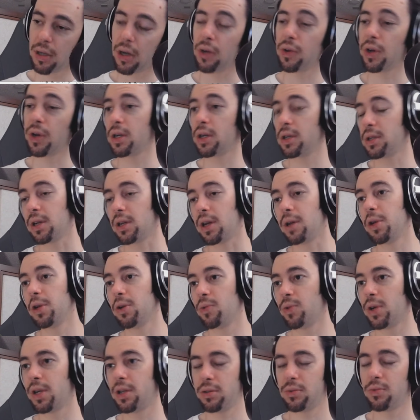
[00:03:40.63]
Okay, I
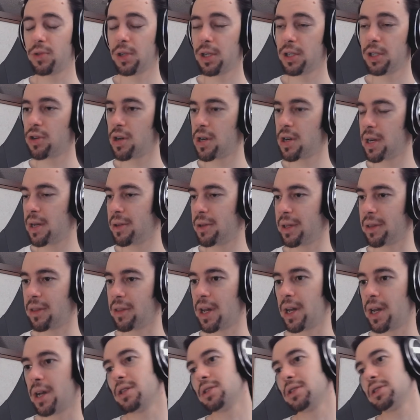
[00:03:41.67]
mean, when I draw it out like
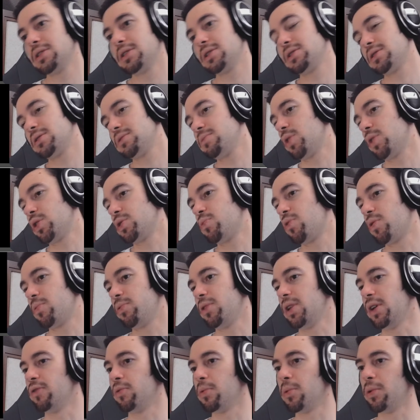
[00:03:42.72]
that, it's much more
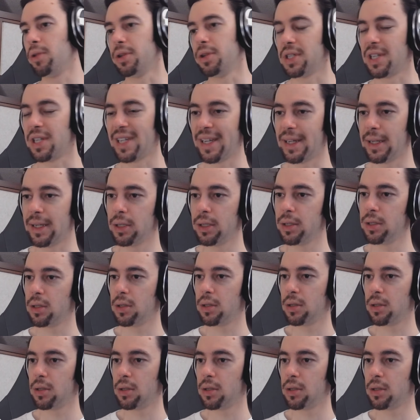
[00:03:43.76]
believable as an E.